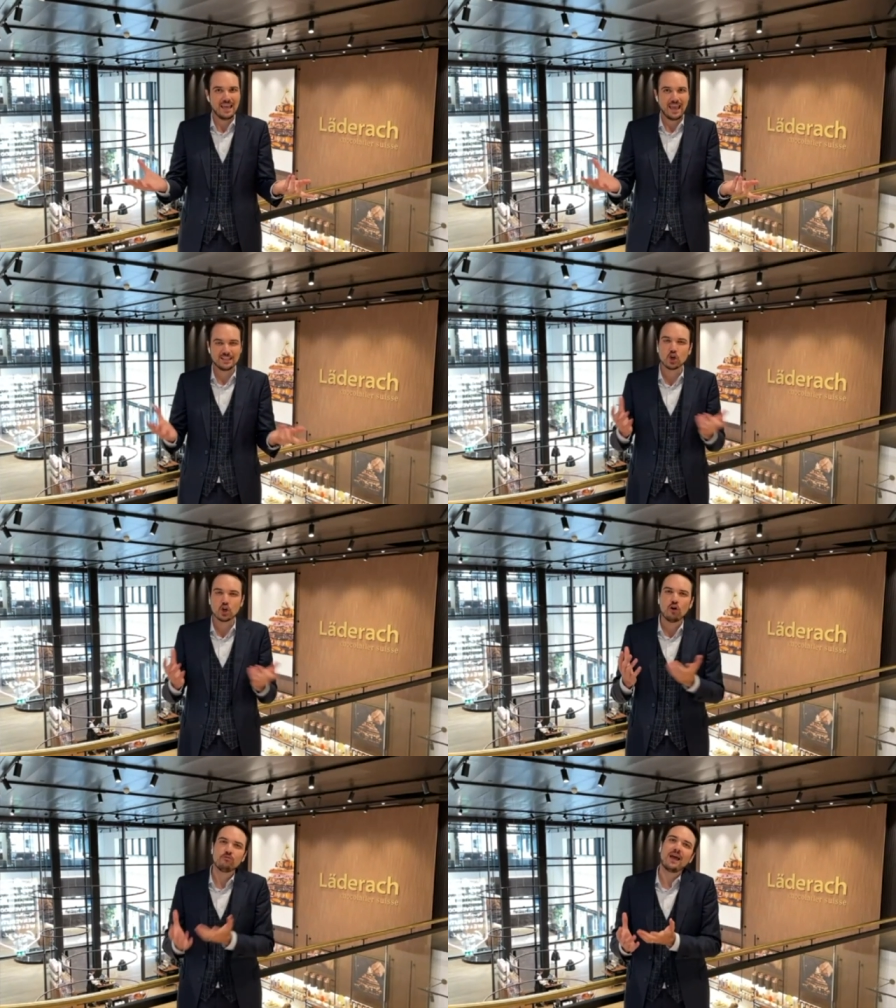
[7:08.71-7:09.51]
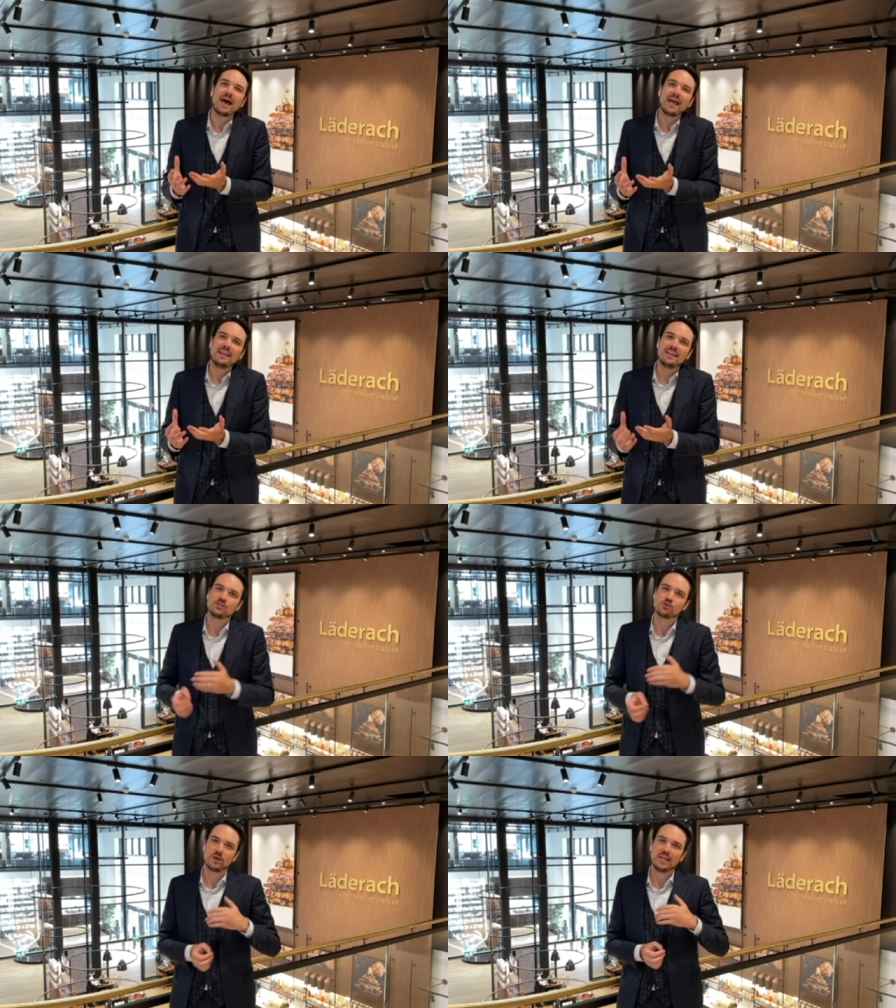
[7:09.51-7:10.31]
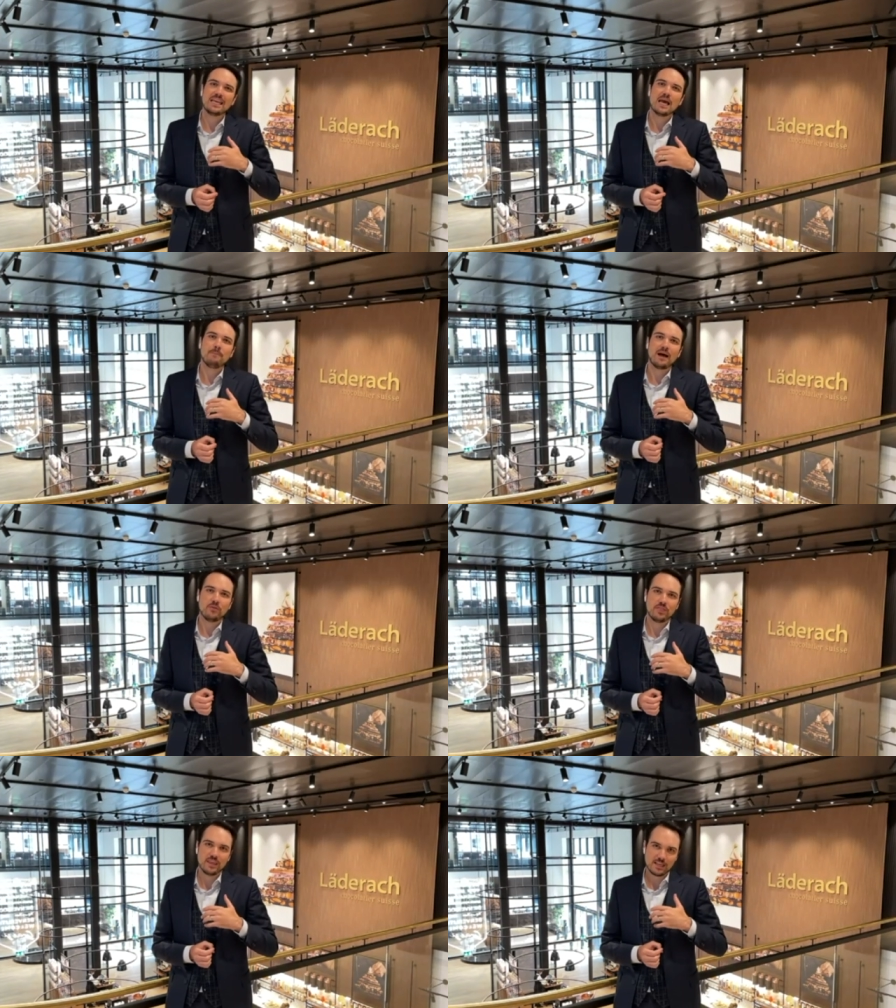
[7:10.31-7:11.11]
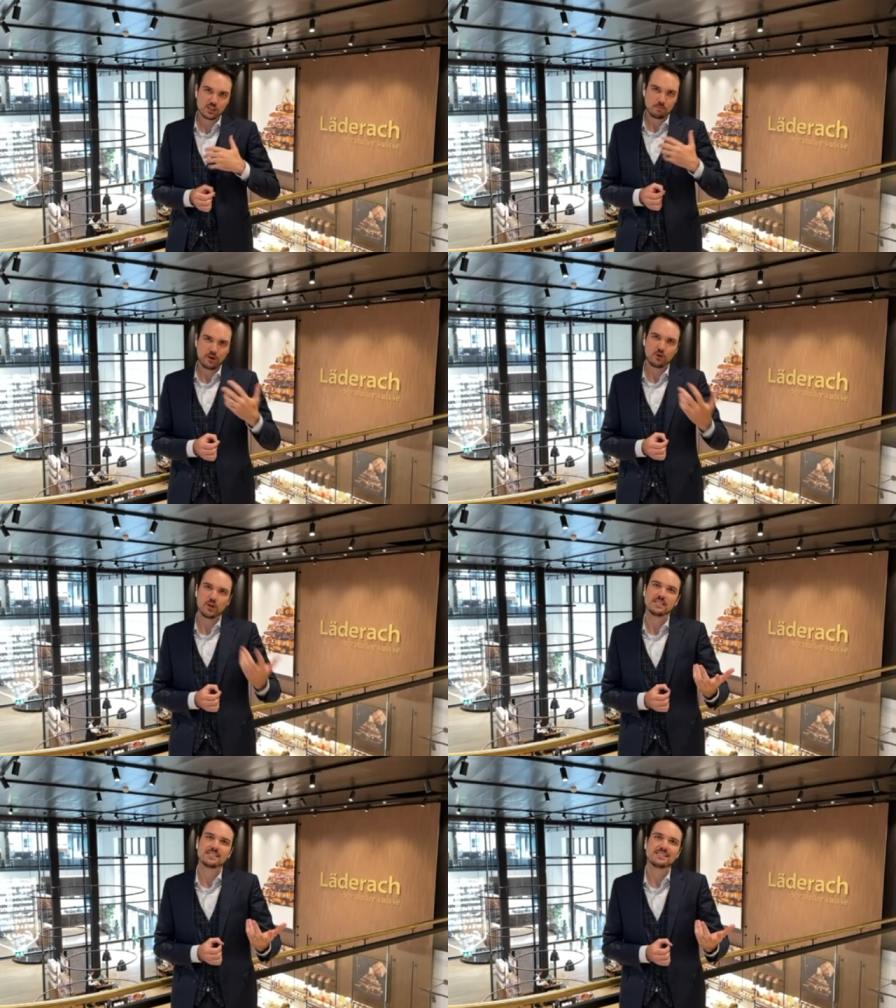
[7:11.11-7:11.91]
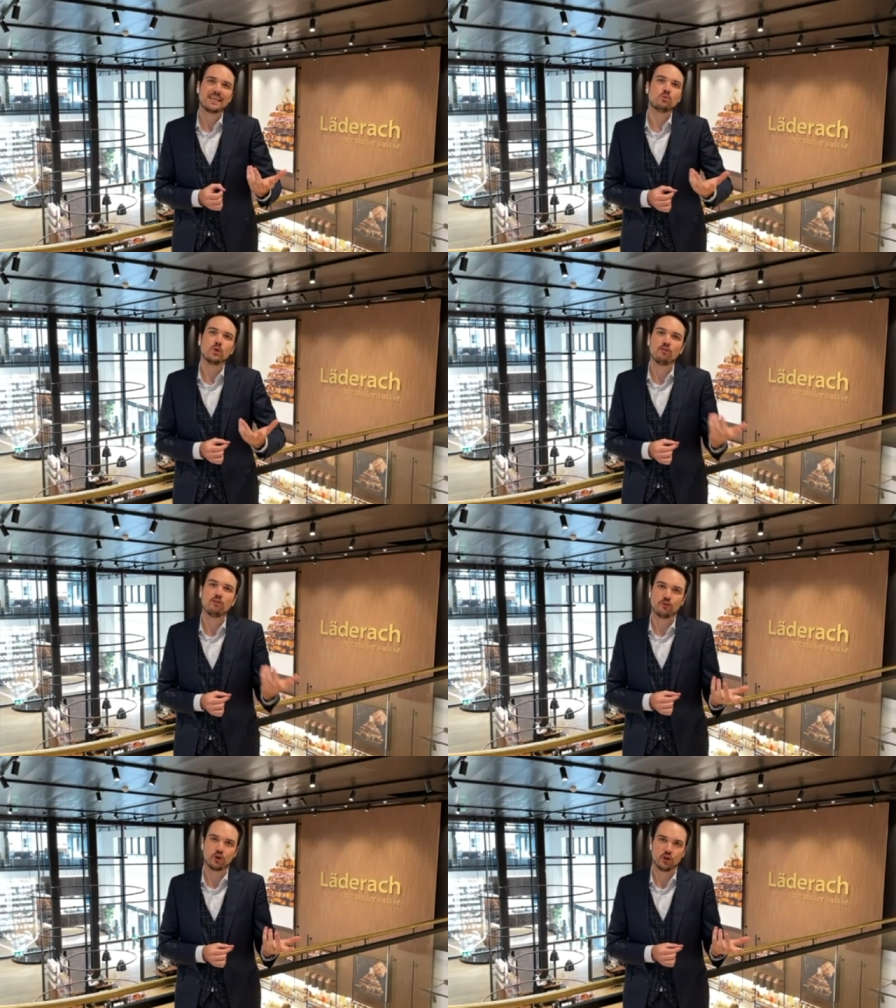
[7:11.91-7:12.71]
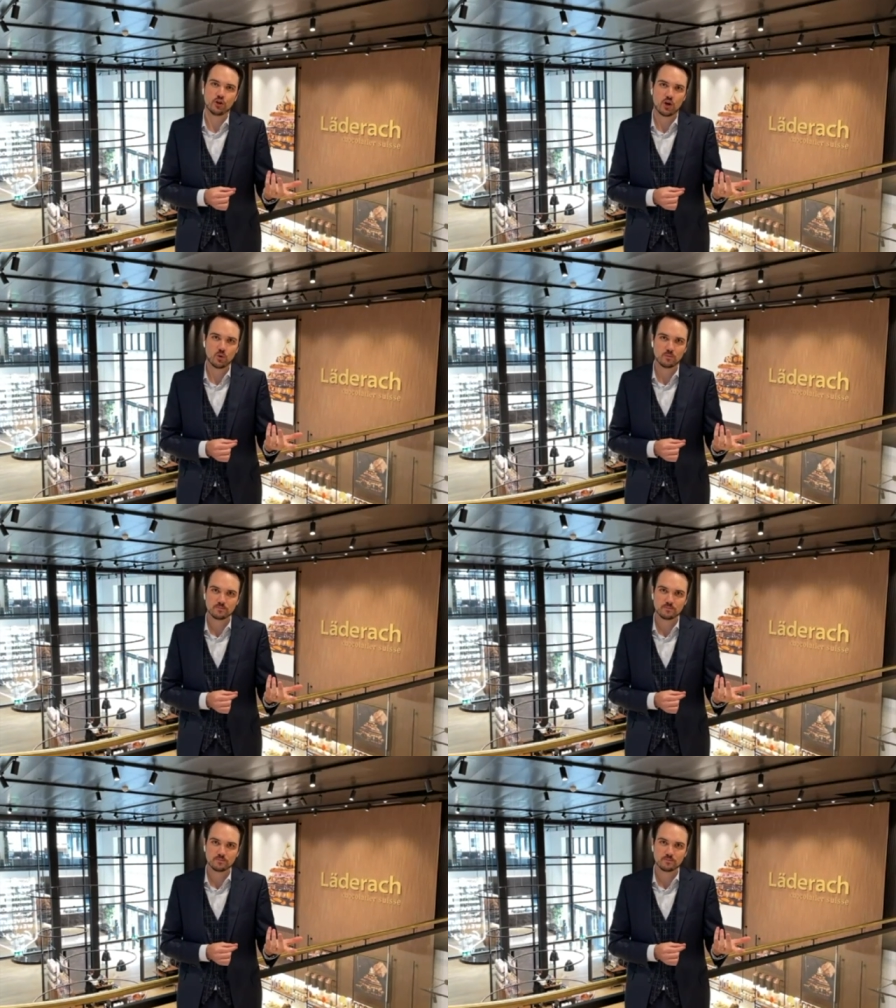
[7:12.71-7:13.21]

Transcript: and offline it's really about the experience that we offer you know